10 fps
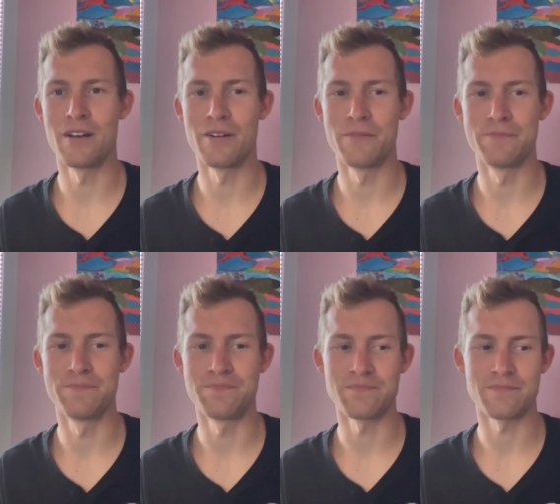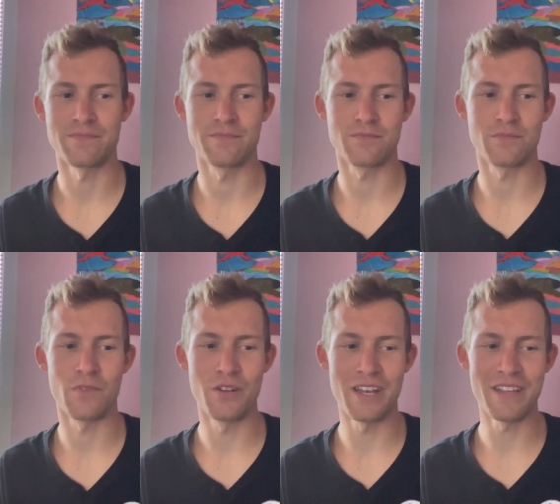Um,
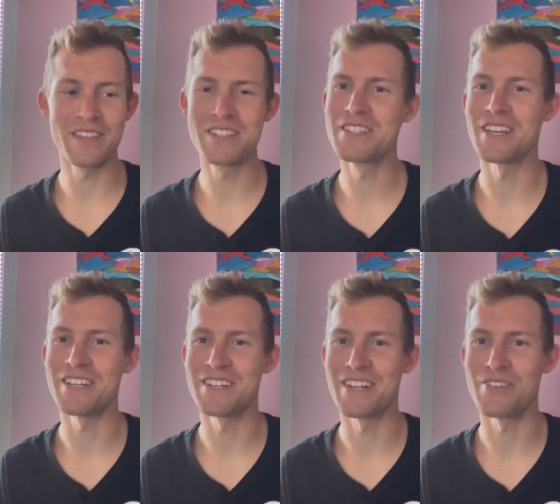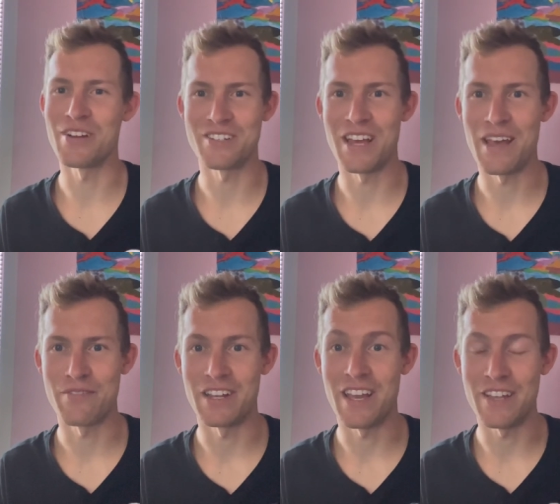you get the sensation that you actually
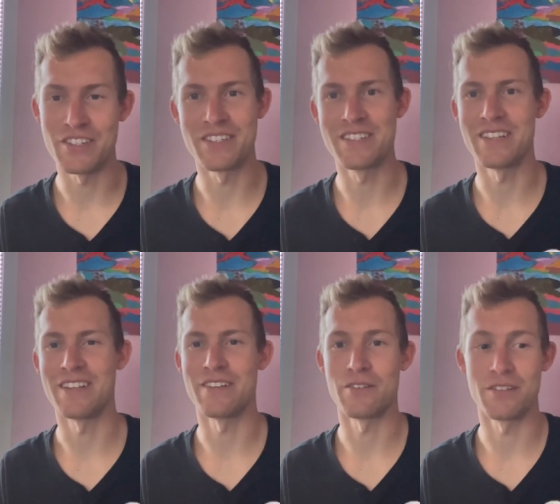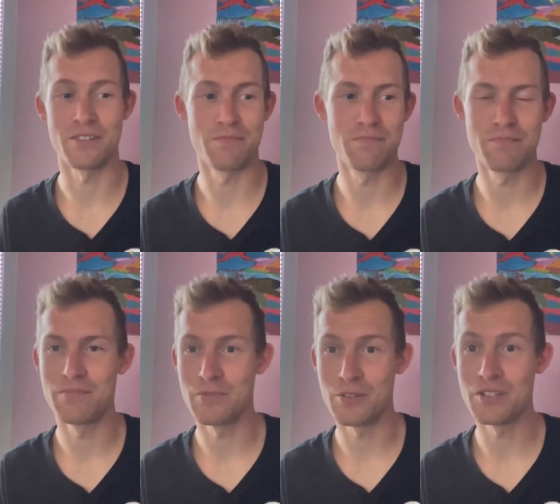have an agent sitting there because
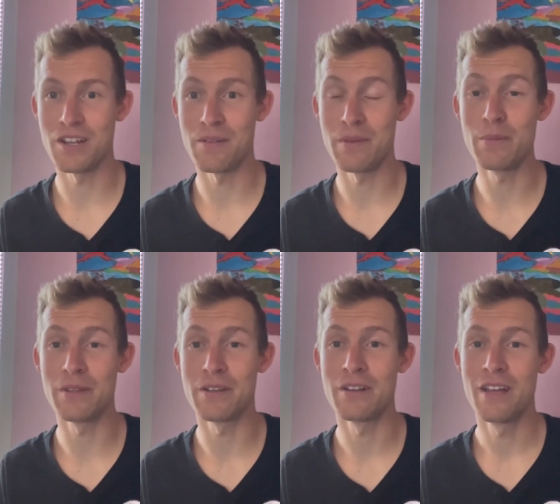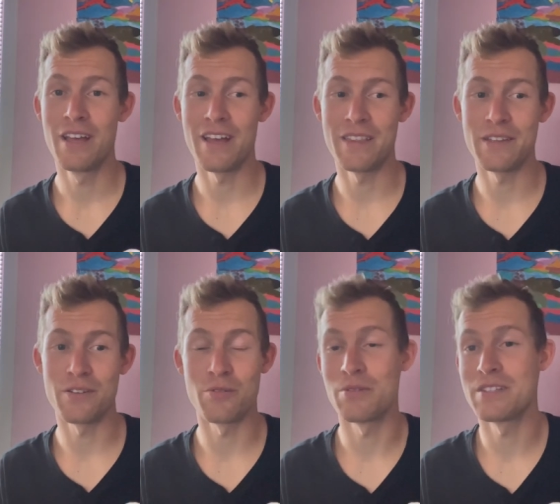there's a lot of people there, and
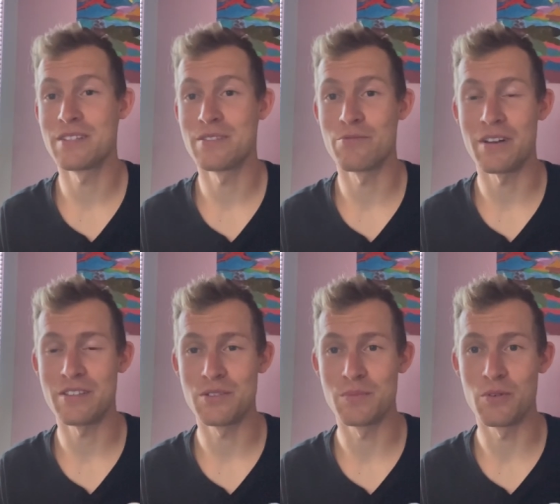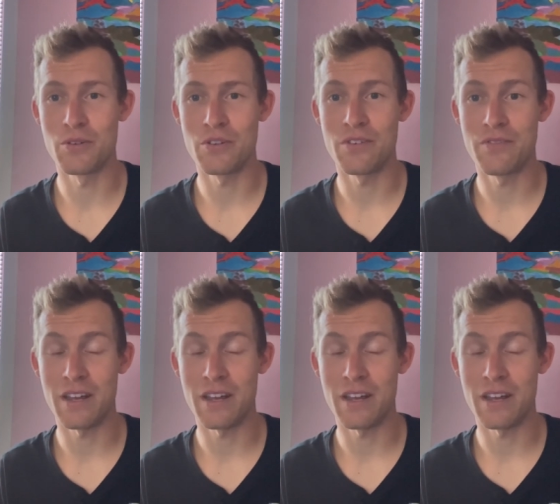they're always ready to support you if